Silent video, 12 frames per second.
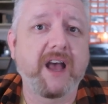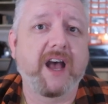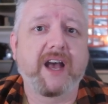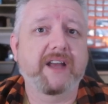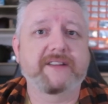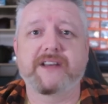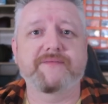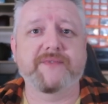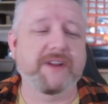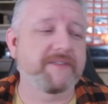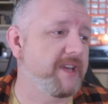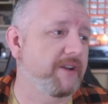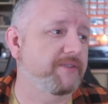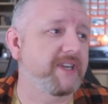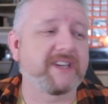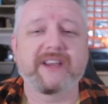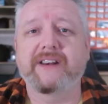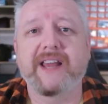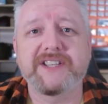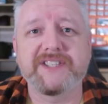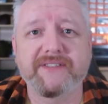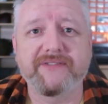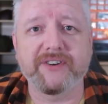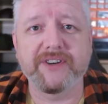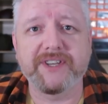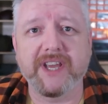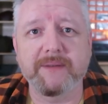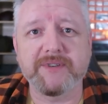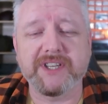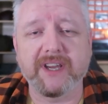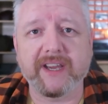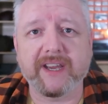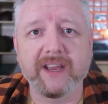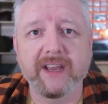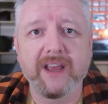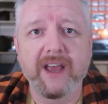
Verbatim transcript: Uh, they'll, they'll dig you less if you're a dipstick.